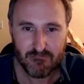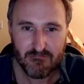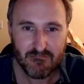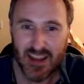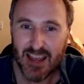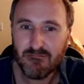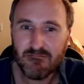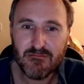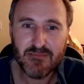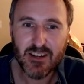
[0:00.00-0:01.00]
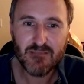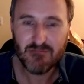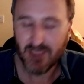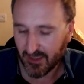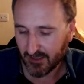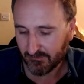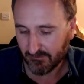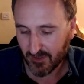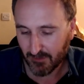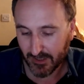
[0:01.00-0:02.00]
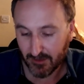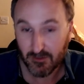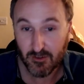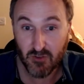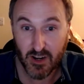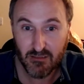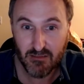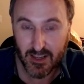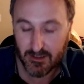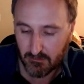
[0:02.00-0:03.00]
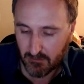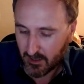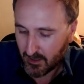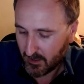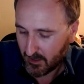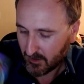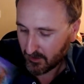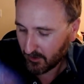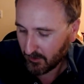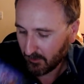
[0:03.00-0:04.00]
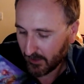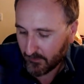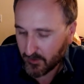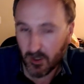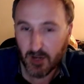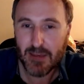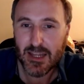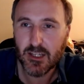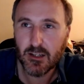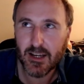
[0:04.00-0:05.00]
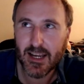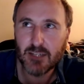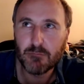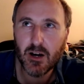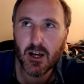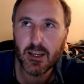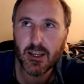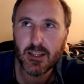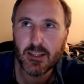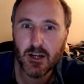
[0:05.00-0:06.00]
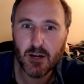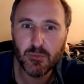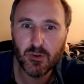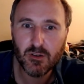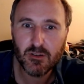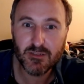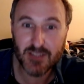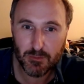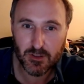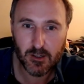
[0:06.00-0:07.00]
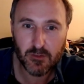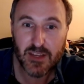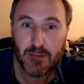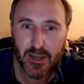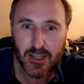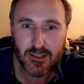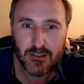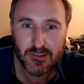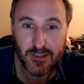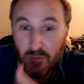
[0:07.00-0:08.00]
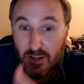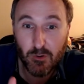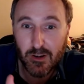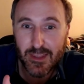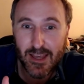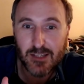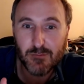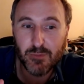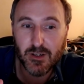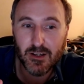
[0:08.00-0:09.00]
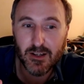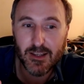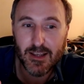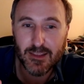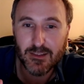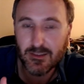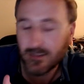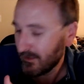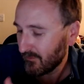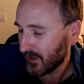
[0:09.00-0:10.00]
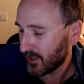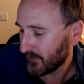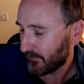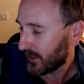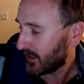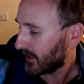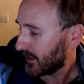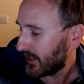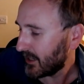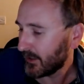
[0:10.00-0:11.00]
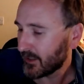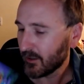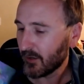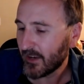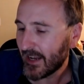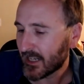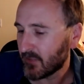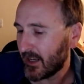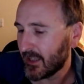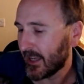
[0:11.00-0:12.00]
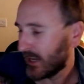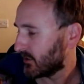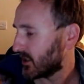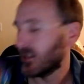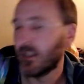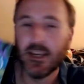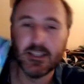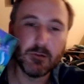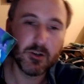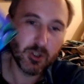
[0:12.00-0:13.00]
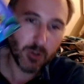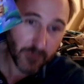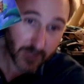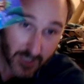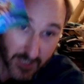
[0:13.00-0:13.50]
nah, you know, nothing. So I'm like, great, thanks. So like for Sonic Mania, I had to buy the art book separately off eBay because I really wanted that, but I had the Steam version. Anyway, so I've reactivated the game, but just in case I won't show off the key.